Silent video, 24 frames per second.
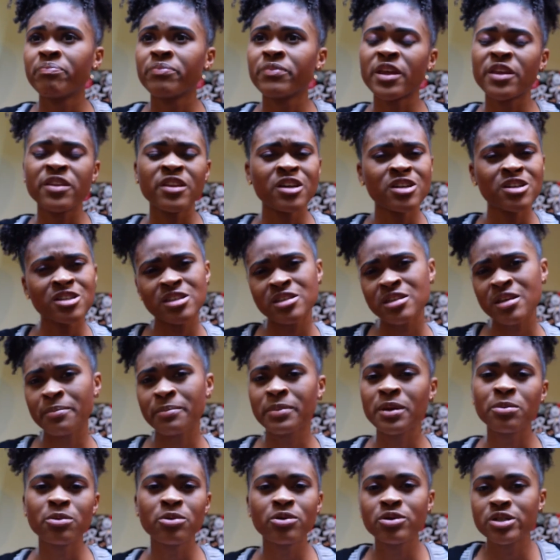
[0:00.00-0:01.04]
And there's some
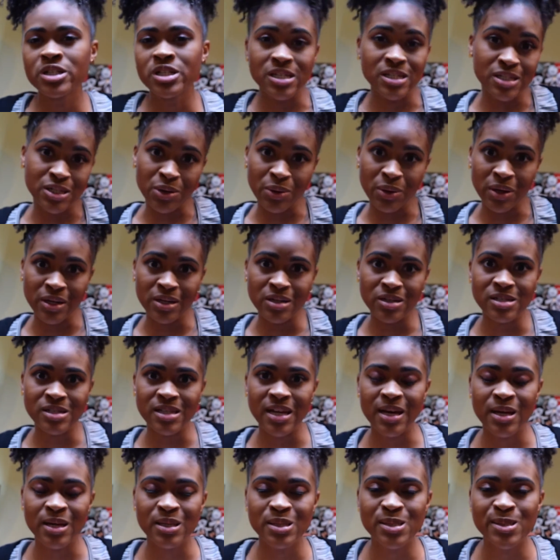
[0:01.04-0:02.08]
people who just don't
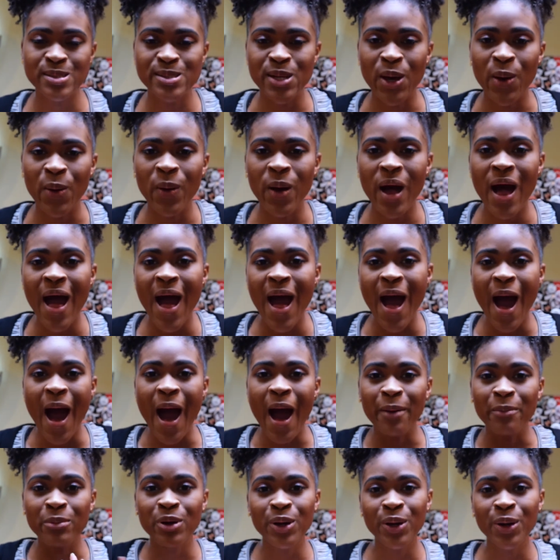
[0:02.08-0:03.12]
understand. So
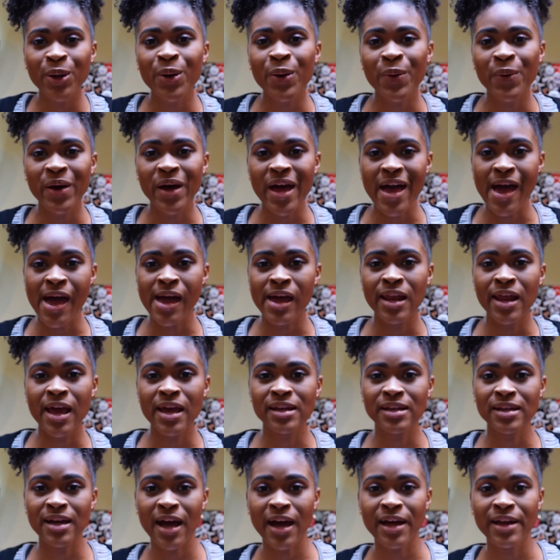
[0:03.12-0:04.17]
I'm gonna go ahead
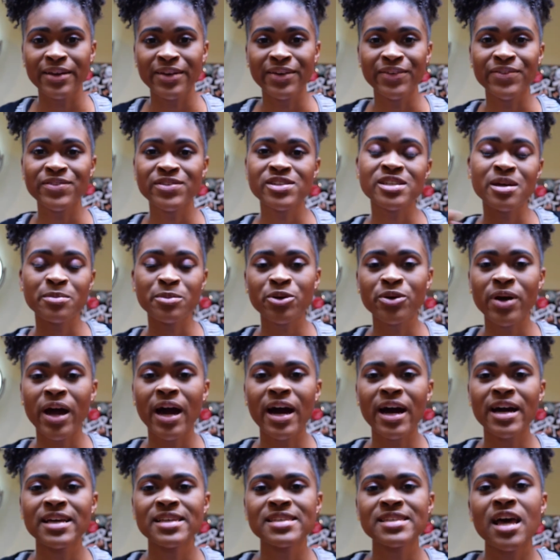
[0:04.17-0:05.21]
and kind of
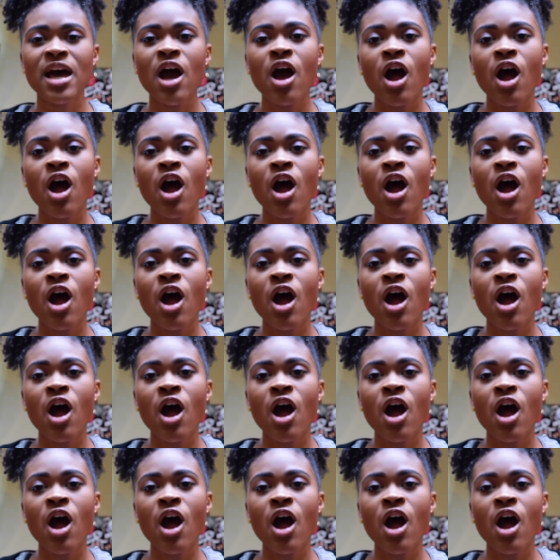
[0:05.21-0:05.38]
summarize